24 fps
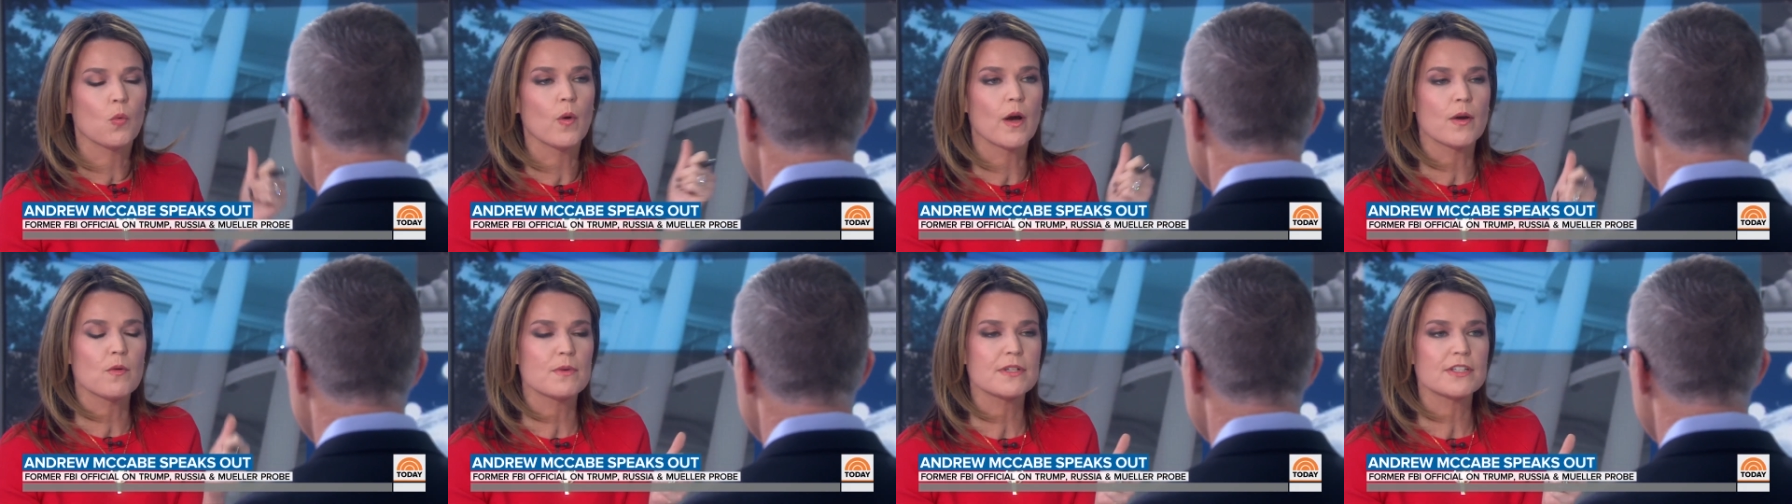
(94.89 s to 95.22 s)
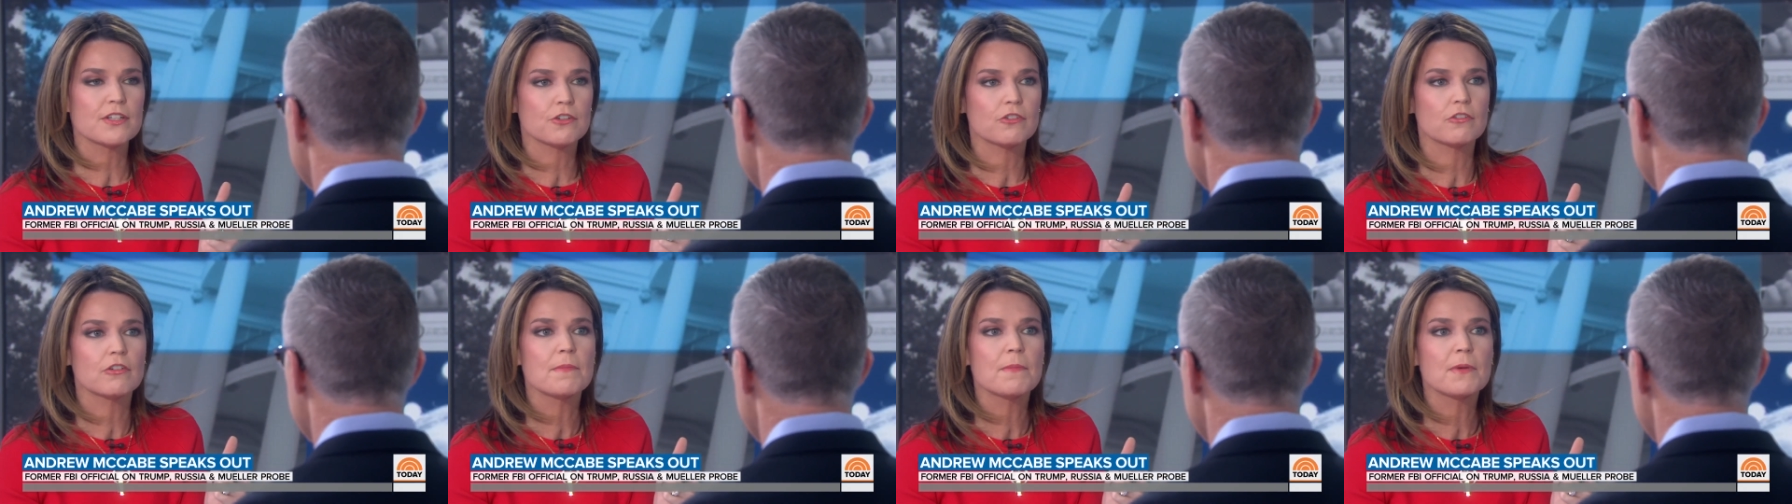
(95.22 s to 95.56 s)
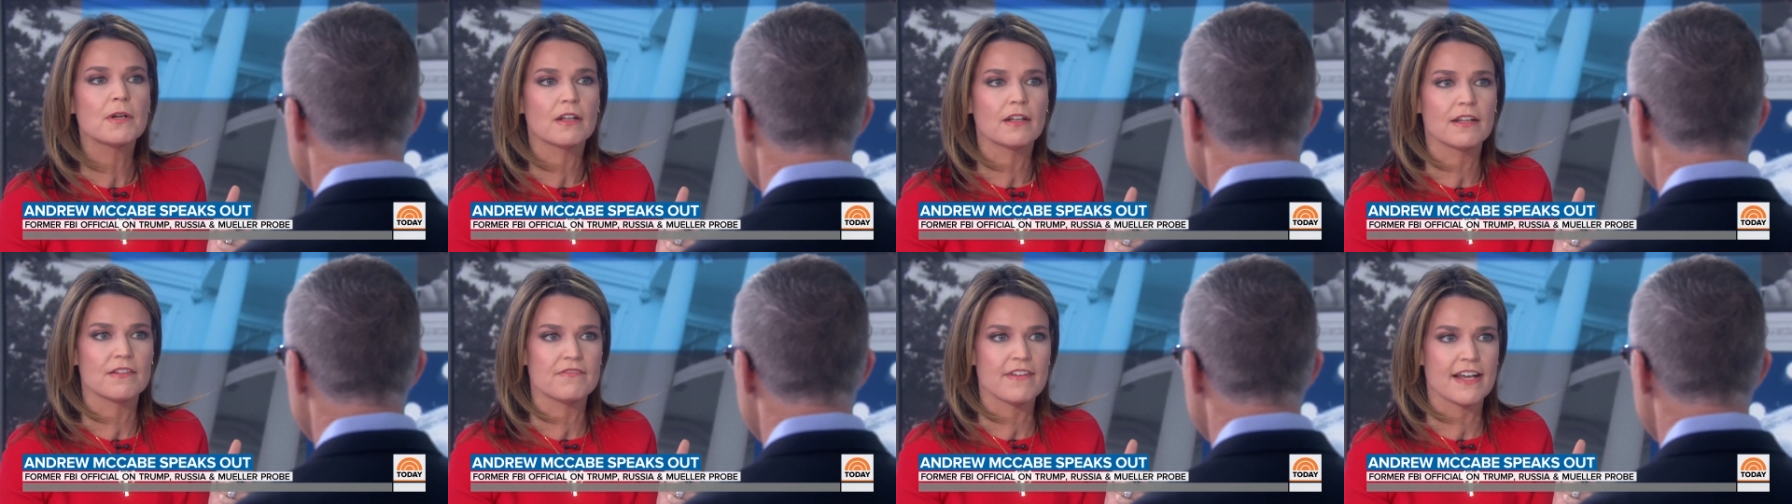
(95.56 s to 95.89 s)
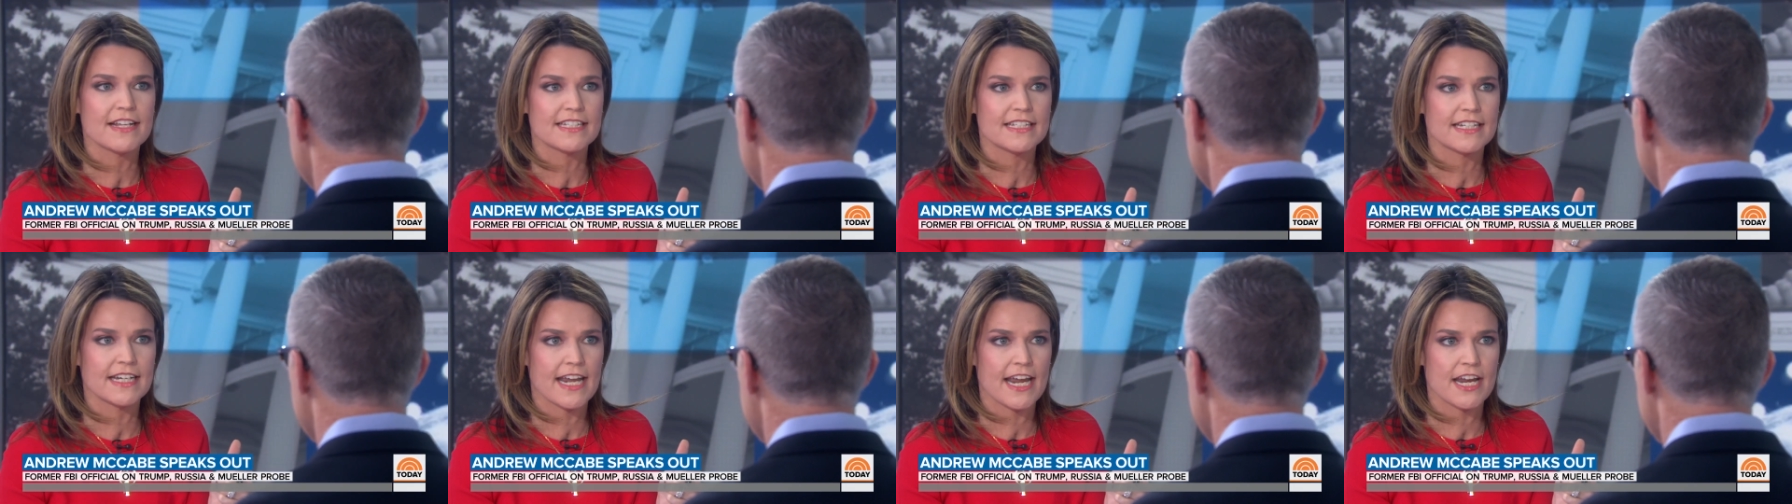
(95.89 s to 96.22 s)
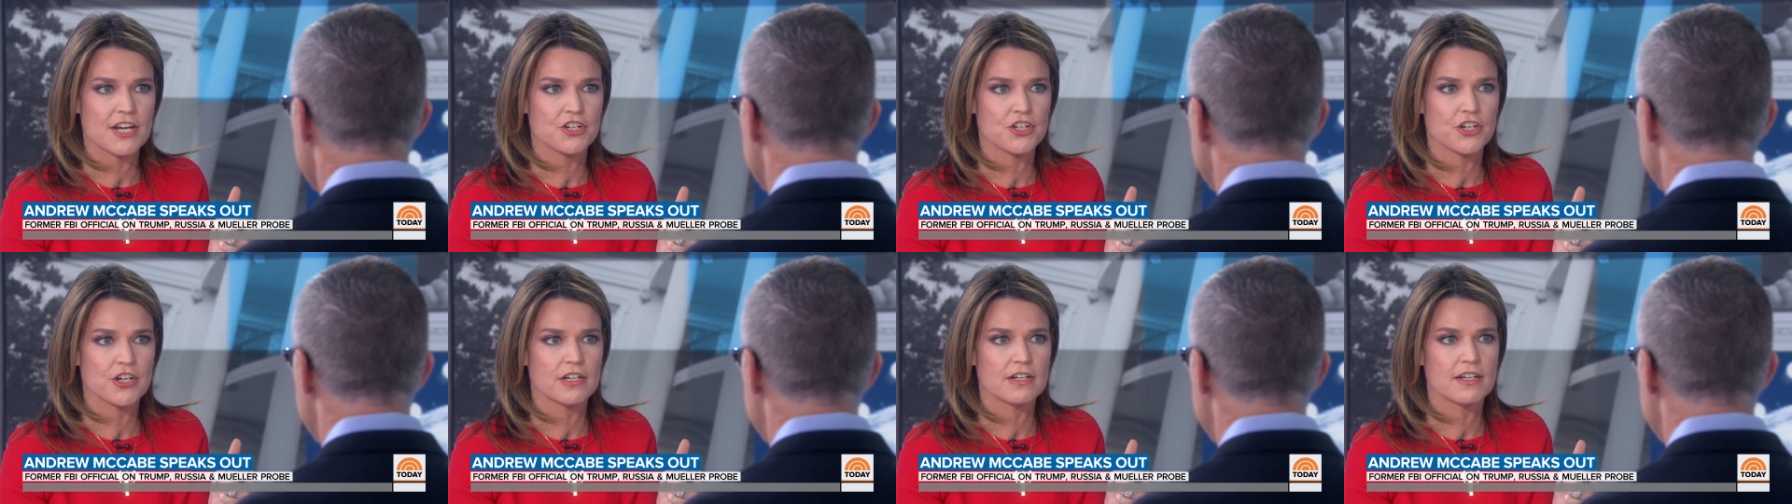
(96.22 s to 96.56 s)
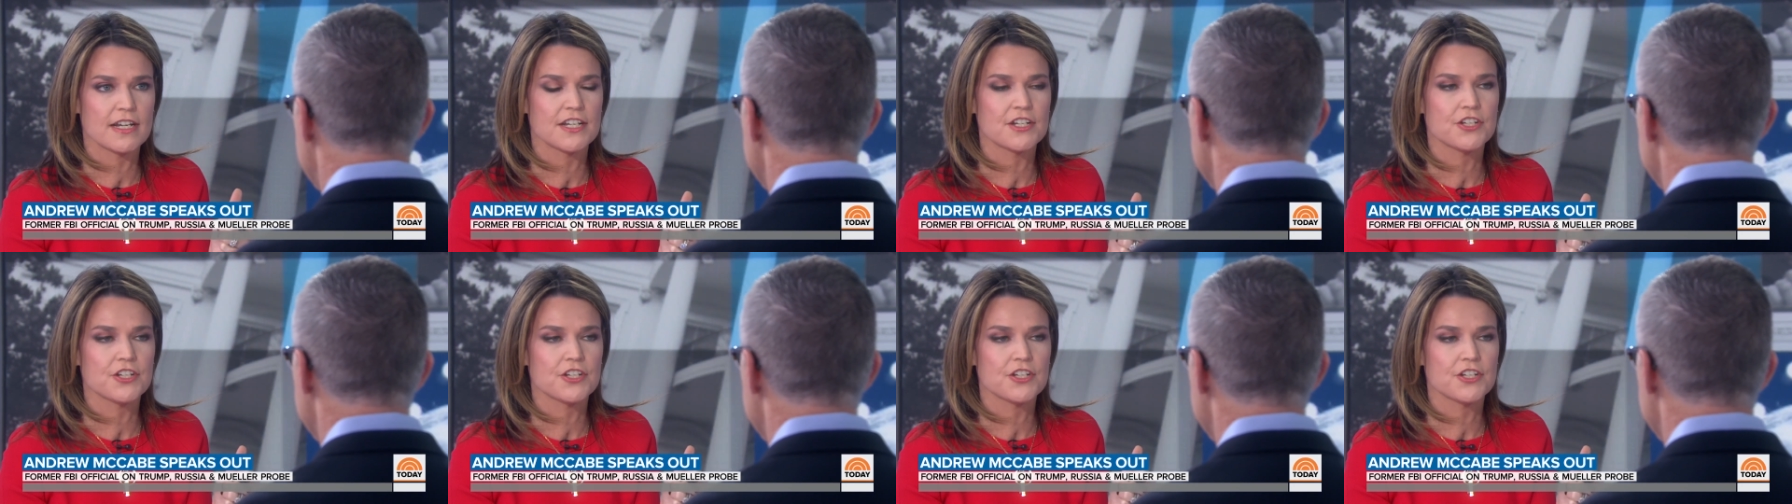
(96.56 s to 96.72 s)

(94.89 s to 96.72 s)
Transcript: One was a criminal investigation